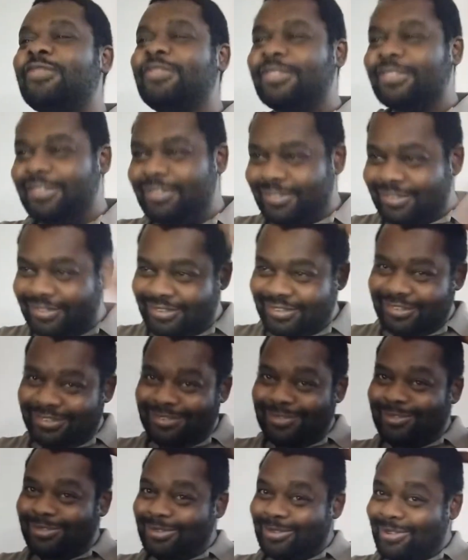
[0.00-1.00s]
you
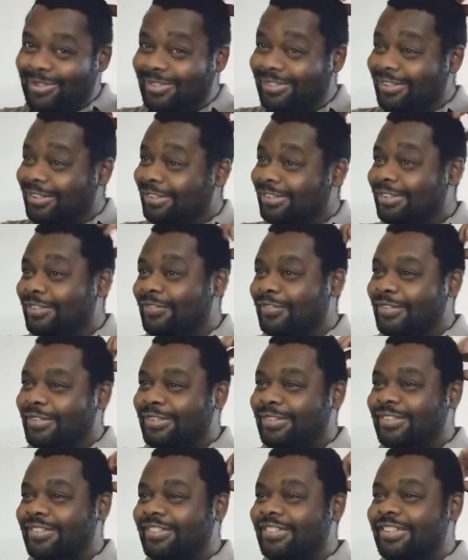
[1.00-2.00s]
choose to do all this other stuff.
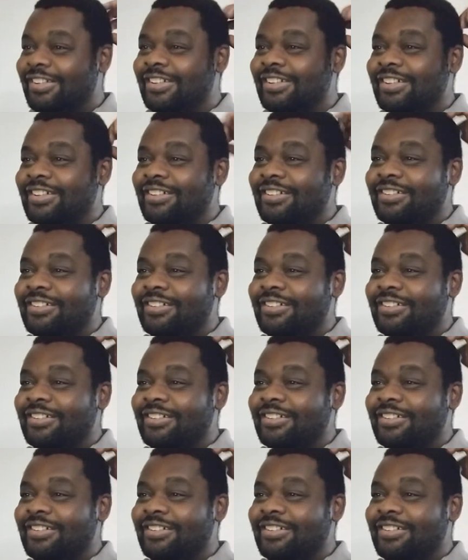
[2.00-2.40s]
So it's like.